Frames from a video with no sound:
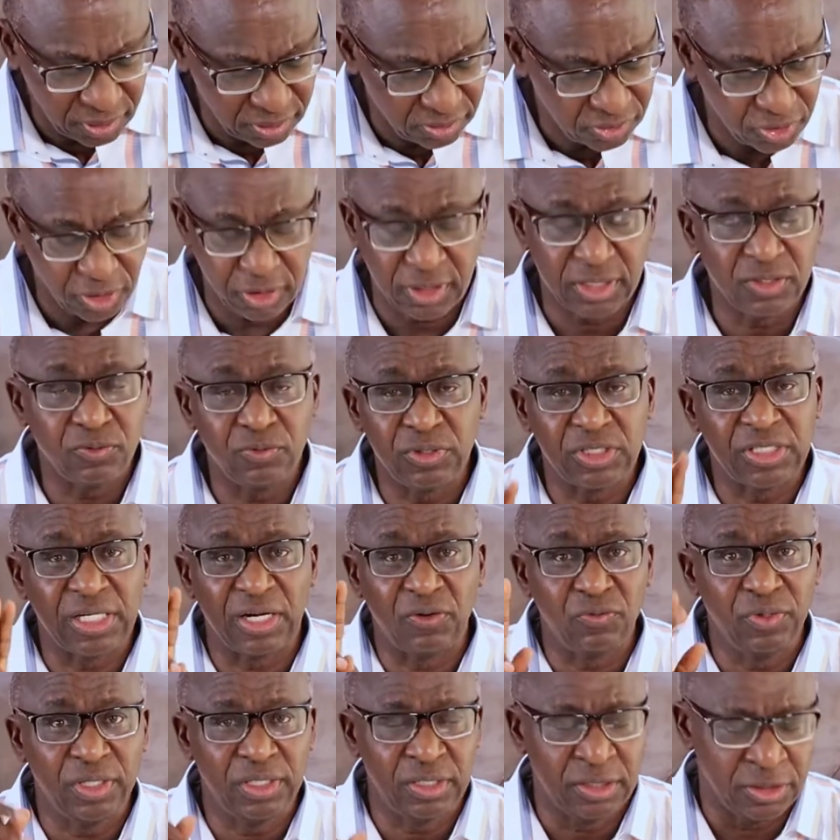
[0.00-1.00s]
sorry, we
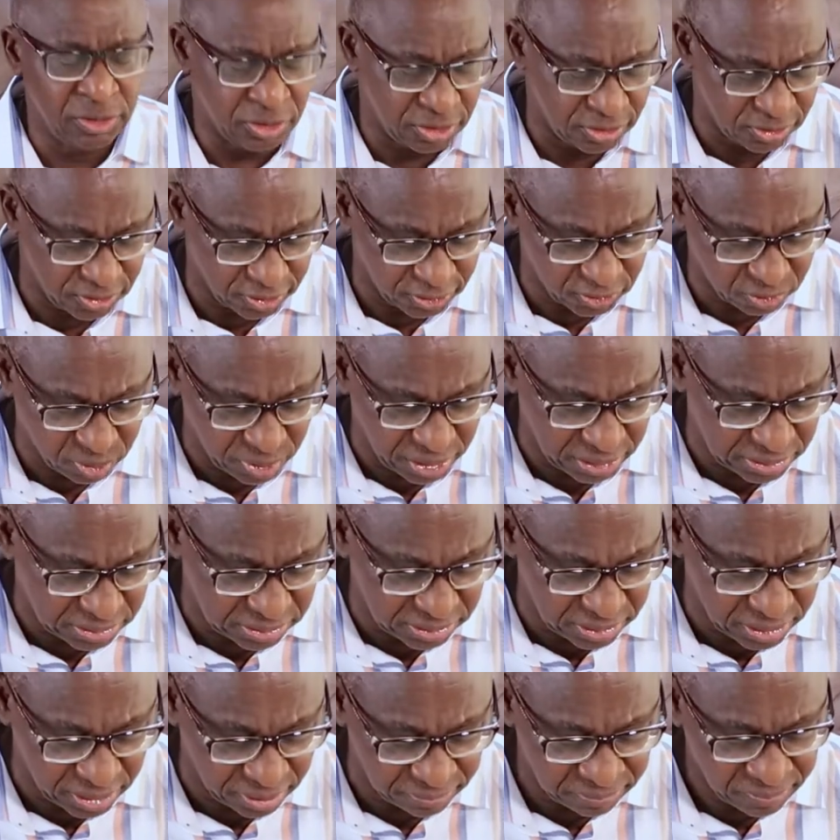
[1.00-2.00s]
shall win in Jesus'
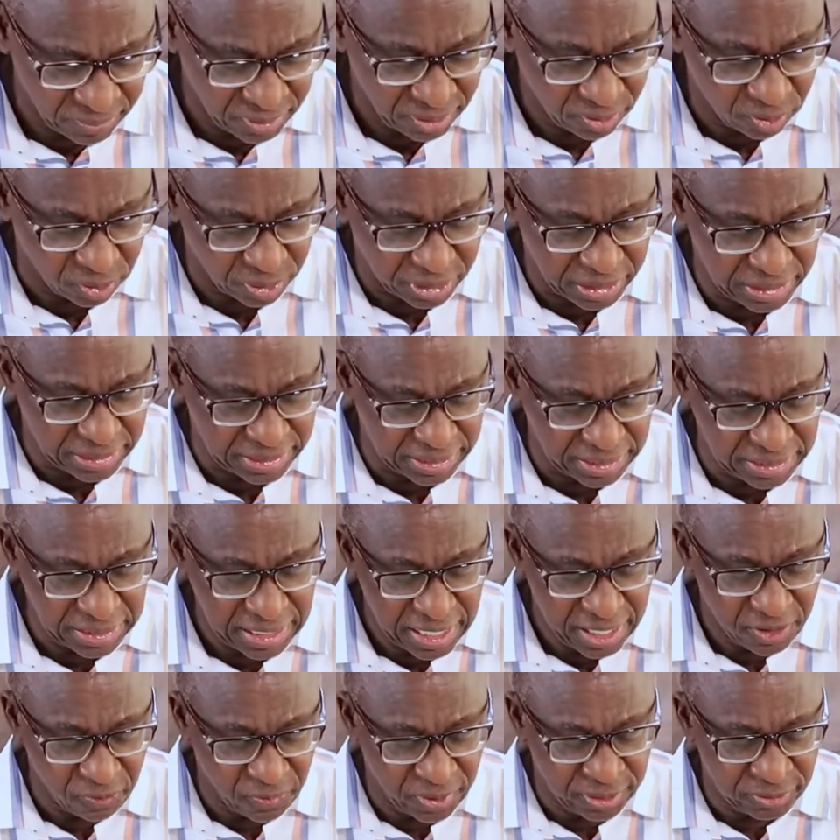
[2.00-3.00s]
mighty name. Okay, then
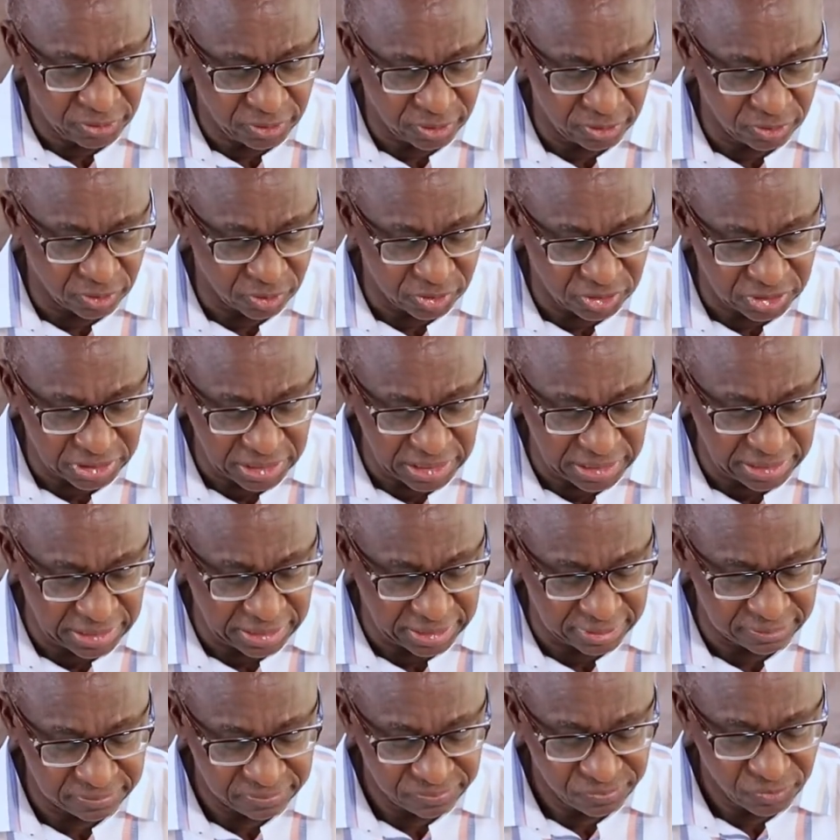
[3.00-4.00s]
he went on to say
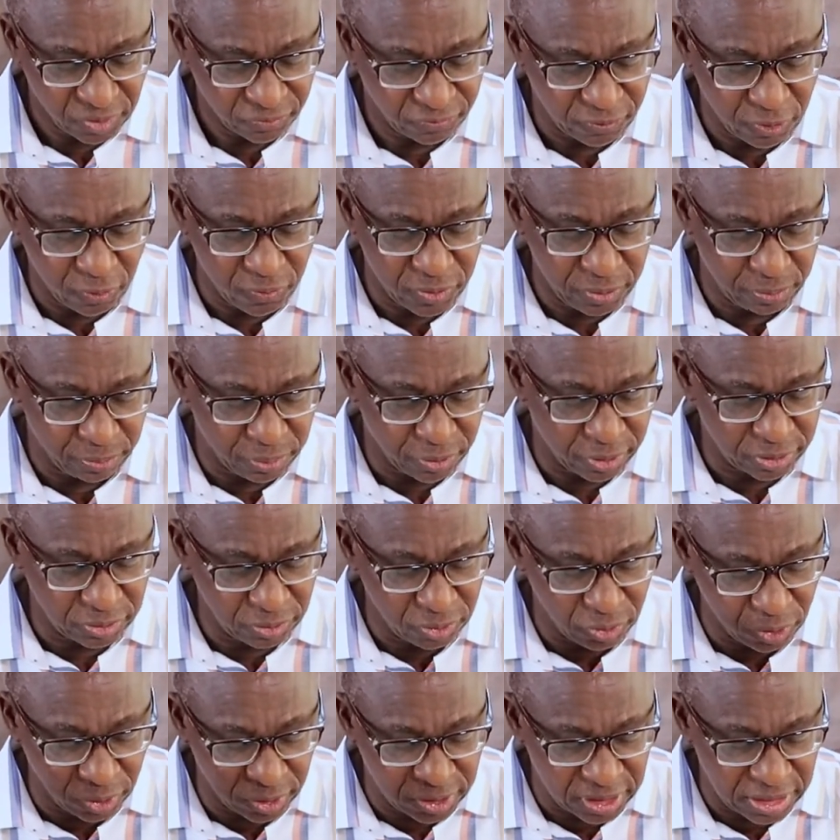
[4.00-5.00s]
that, for we brought
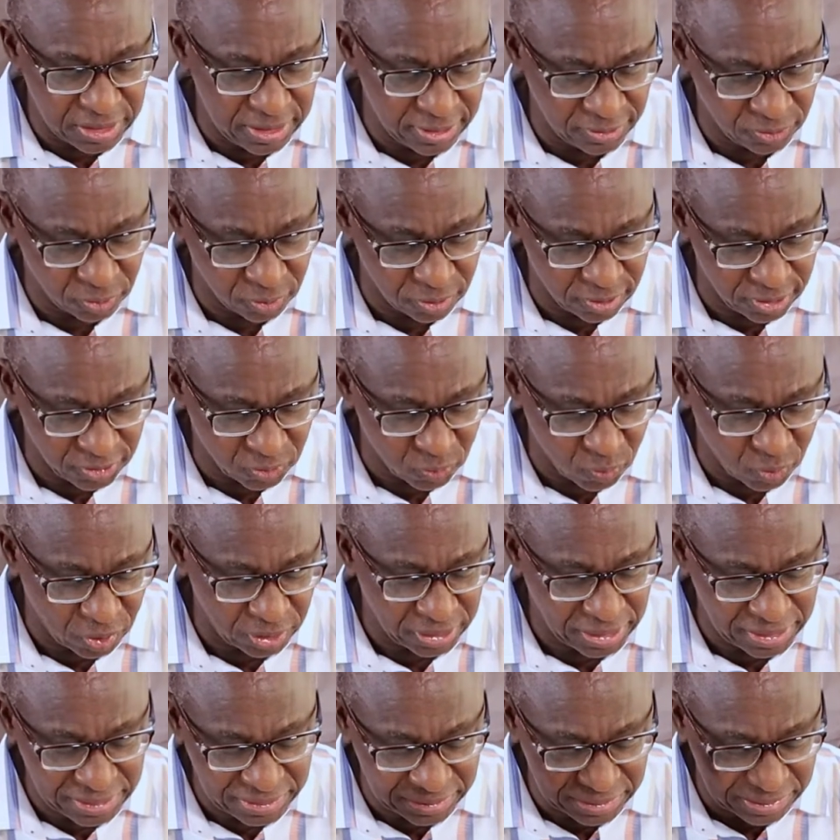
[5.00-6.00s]
nothing into this
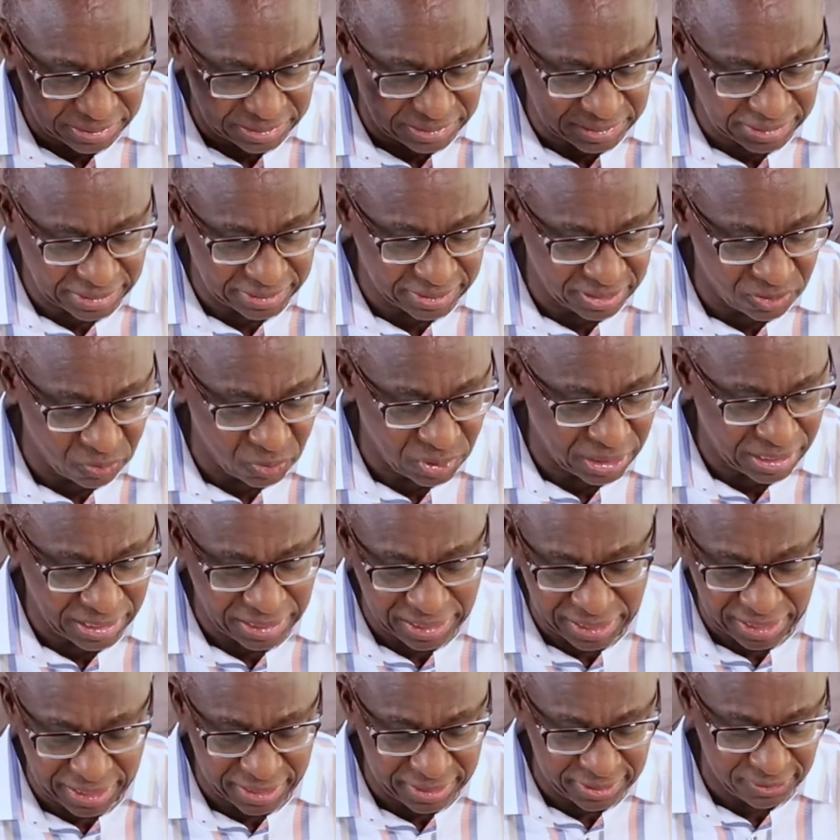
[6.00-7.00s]
world, and it is certain we
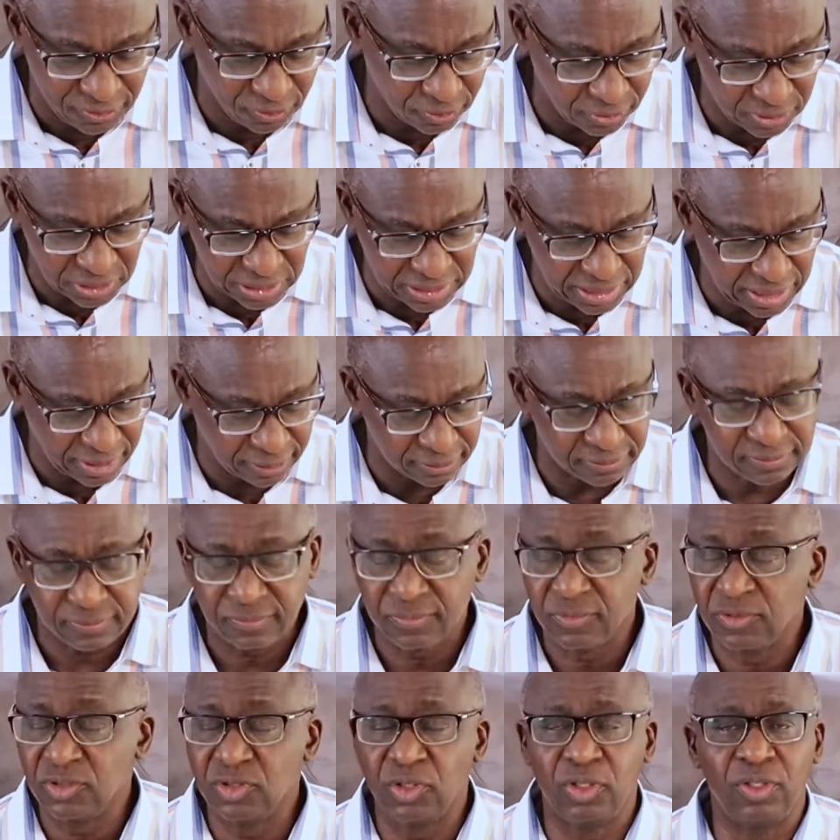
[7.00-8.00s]
can carry nothing out.
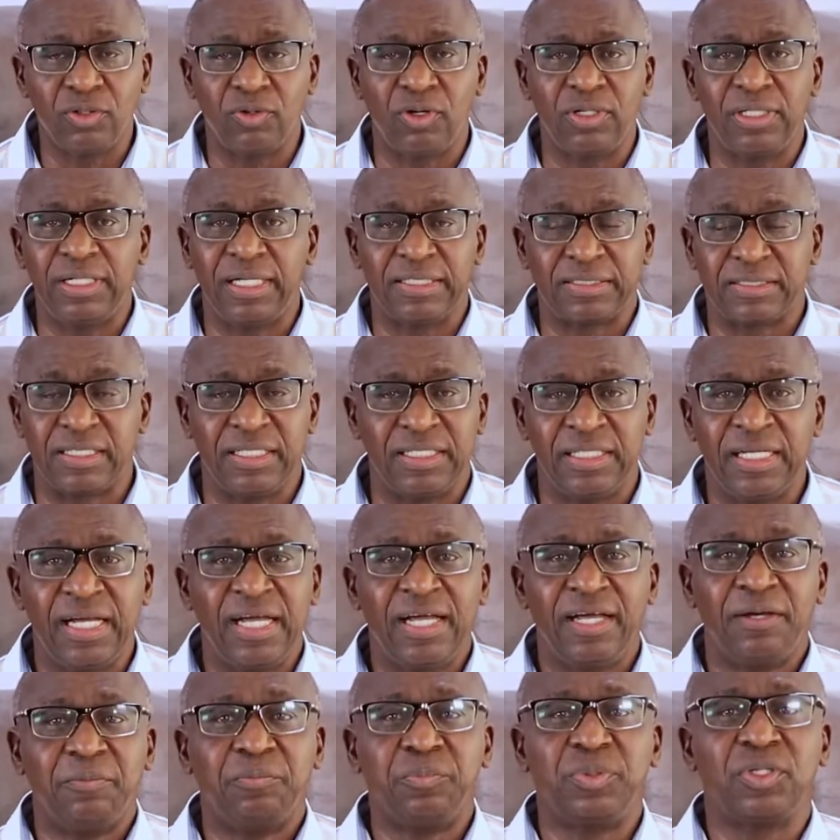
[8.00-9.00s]
Honestly,
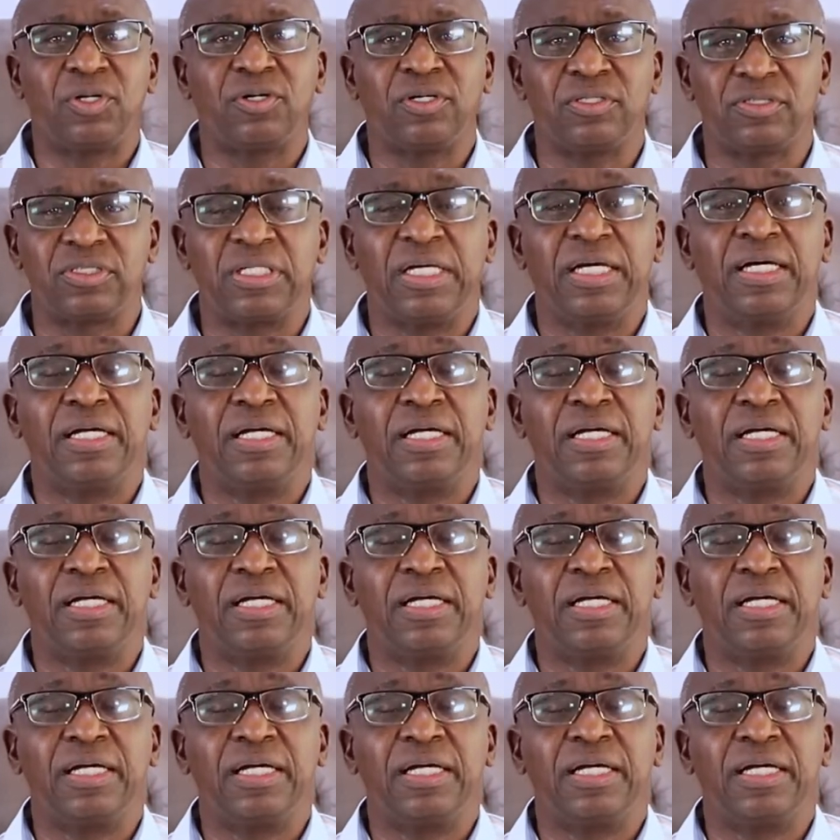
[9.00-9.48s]
because